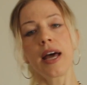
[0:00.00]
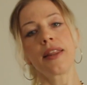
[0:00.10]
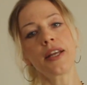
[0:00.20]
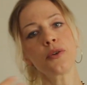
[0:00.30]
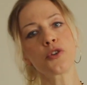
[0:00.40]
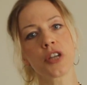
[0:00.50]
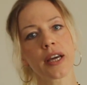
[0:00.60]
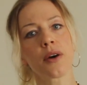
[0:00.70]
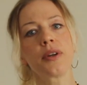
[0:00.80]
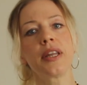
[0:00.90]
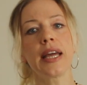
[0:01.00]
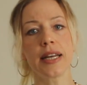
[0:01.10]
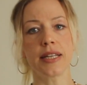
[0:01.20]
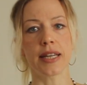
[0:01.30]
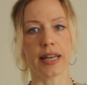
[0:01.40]
And then you check out the
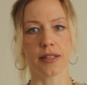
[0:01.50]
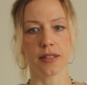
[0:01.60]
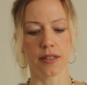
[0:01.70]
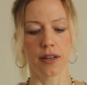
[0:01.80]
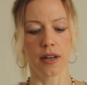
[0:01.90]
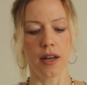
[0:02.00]
index.